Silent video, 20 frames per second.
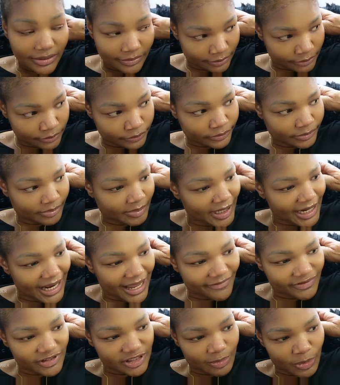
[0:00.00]
I mean, I
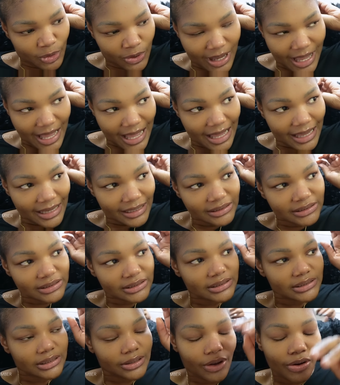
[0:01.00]
have small
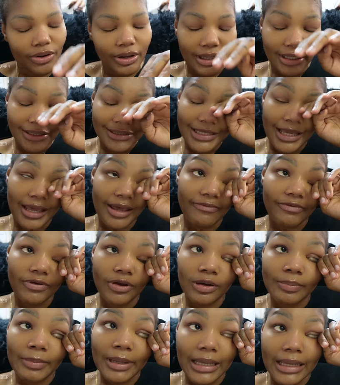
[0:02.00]
eyes. Yo, it's heavy
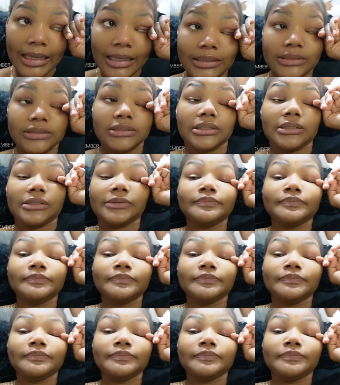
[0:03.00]
on my eyes.